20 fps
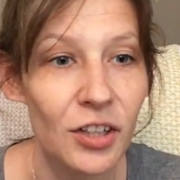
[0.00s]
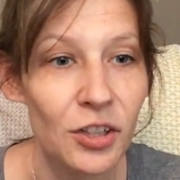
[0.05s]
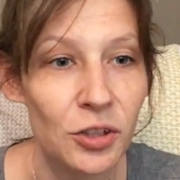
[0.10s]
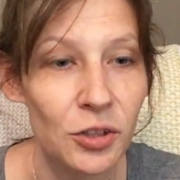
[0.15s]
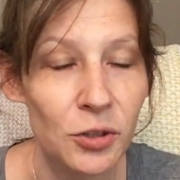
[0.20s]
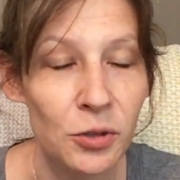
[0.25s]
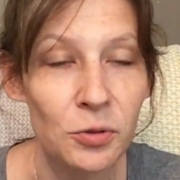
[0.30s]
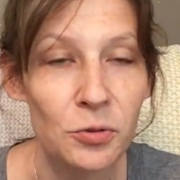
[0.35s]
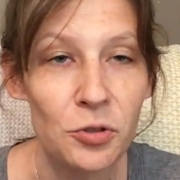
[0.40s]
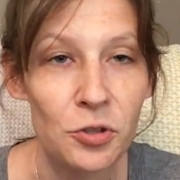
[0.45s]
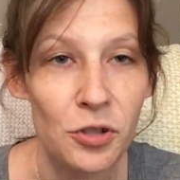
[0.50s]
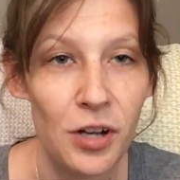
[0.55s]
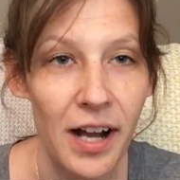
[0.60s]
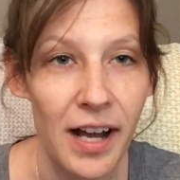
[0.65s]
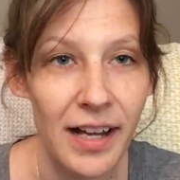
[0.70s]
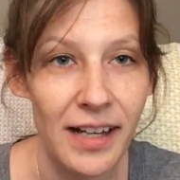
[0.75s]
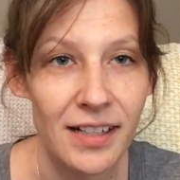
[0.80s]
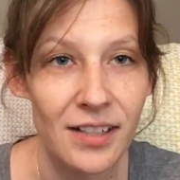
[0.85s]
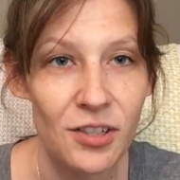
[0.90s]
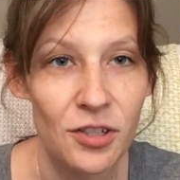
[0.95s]
you
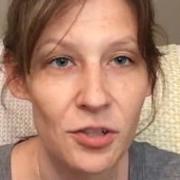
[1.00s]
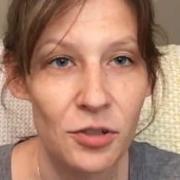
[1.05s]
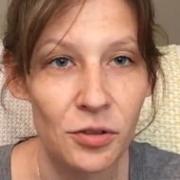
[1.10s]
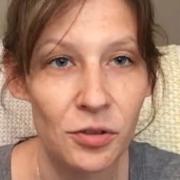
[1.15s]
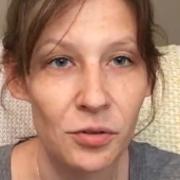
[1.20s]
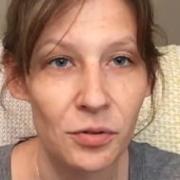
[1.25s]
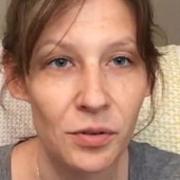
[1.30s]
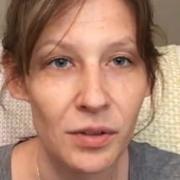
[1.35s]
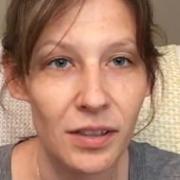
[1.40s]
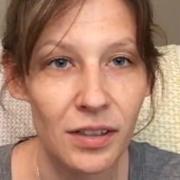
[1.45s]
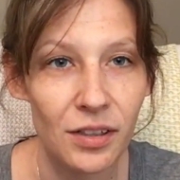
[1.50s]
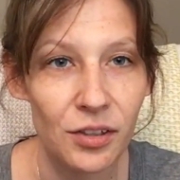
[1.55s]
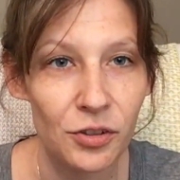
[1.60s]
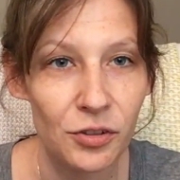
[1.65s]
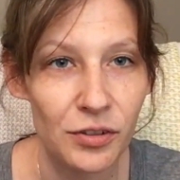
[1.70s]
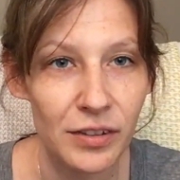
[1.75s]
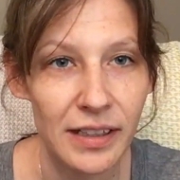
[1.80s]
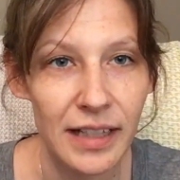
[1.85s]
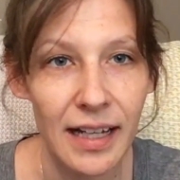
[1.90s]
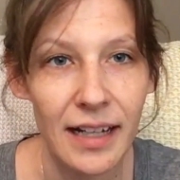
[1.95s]
try to
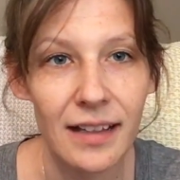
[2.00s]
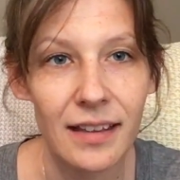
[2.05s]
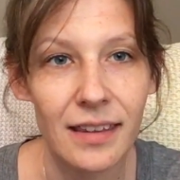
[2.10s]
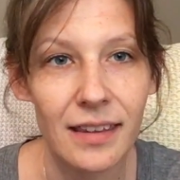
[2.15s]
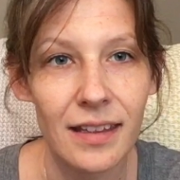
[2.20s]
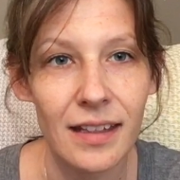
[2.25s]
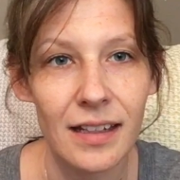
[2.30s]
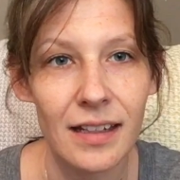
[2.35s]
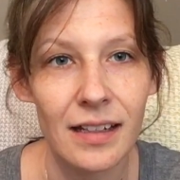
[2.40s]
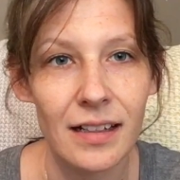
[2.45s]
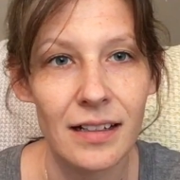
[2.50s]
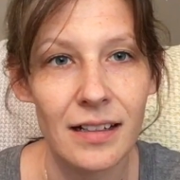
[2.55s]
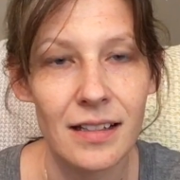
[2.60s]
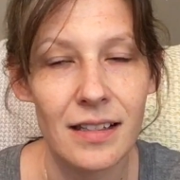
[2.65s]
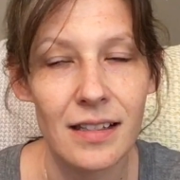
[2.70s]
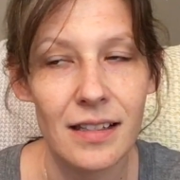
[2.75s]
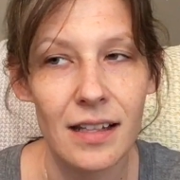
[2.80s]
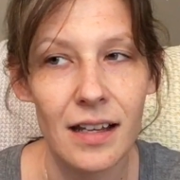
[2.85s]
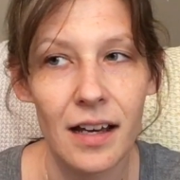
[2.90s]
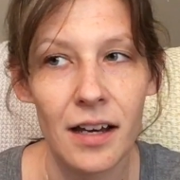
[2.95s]
create
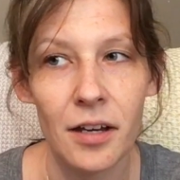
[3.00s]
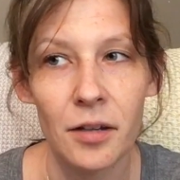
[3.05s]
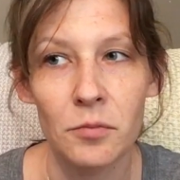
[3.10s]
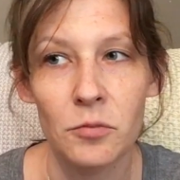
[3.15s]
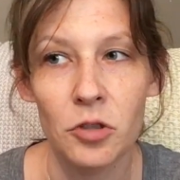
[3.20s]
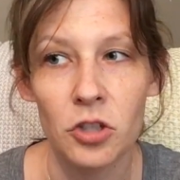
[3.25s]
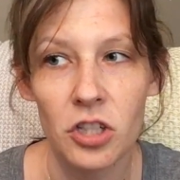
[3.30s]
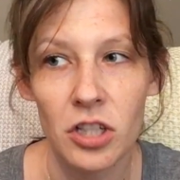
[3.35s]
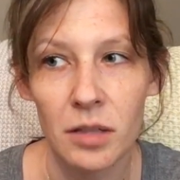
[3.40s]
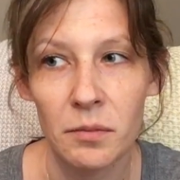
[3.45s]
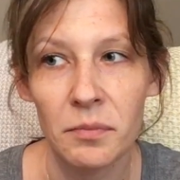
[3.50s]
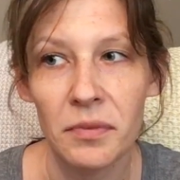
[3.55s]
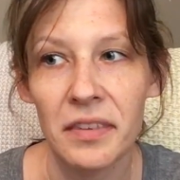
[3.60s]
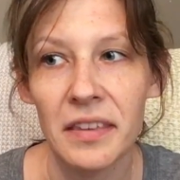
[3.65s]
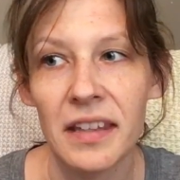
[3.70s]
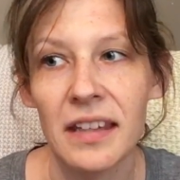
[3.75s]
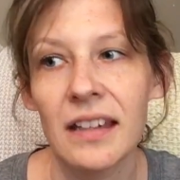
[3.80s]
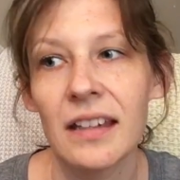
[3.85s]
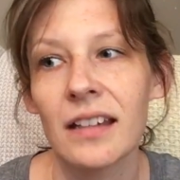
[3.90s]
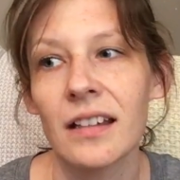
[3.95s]
things, ship
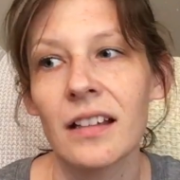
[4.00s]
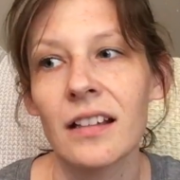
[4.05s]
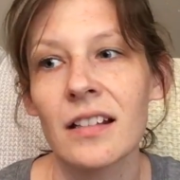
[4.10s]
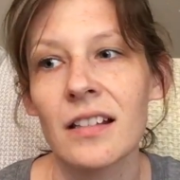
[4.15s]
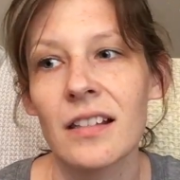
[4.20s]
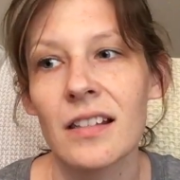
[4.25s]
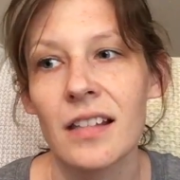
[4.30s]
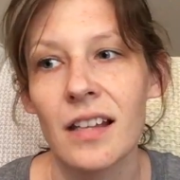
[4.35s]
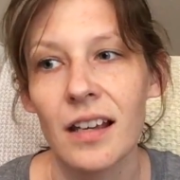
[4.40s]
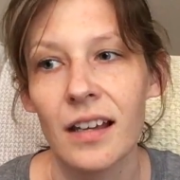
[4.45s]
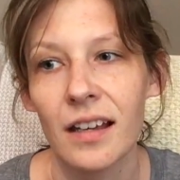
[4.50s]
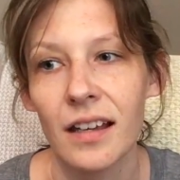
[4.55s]
things,